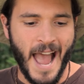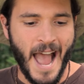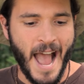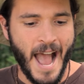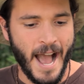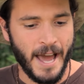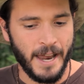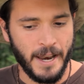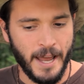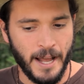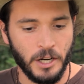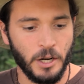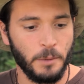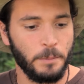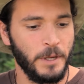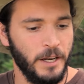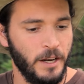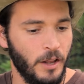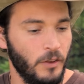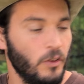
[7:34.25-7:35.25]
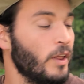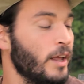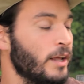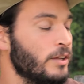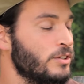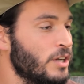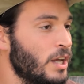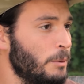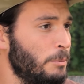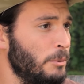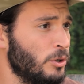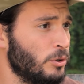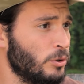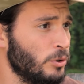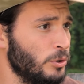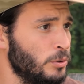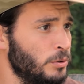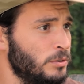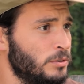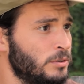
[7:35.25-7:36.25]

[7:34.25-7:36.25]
and ended up getting on the landscaping crew.